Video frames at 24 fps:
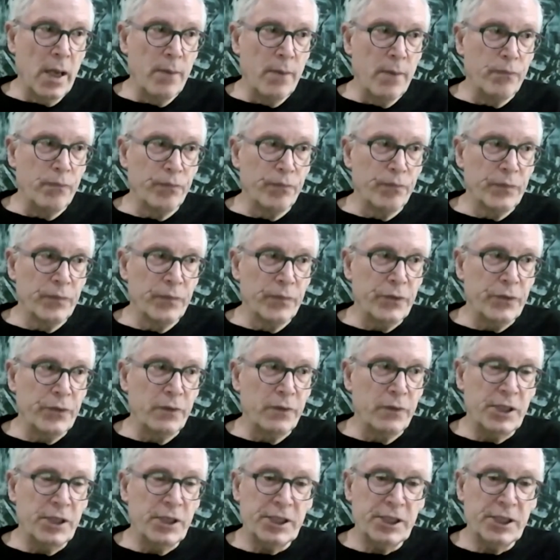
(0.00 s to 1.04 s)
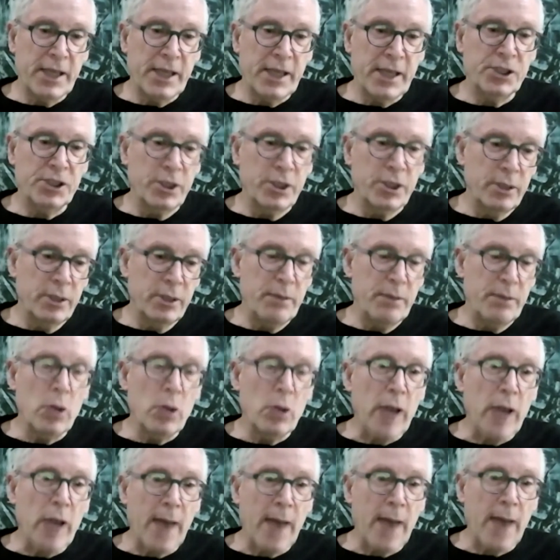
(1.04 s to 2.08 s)
sort of gestation and build
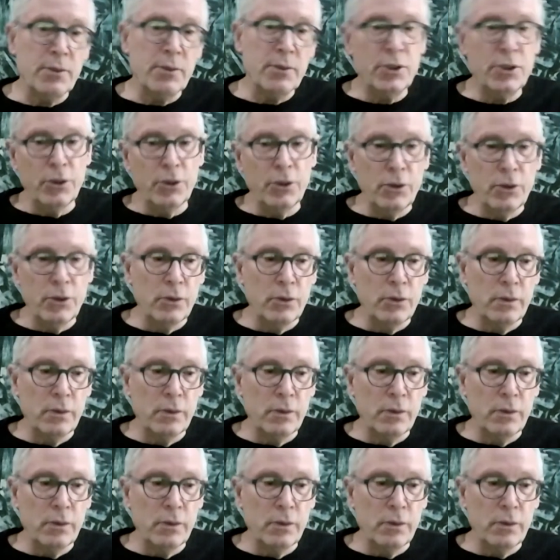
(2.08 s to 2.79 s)
up to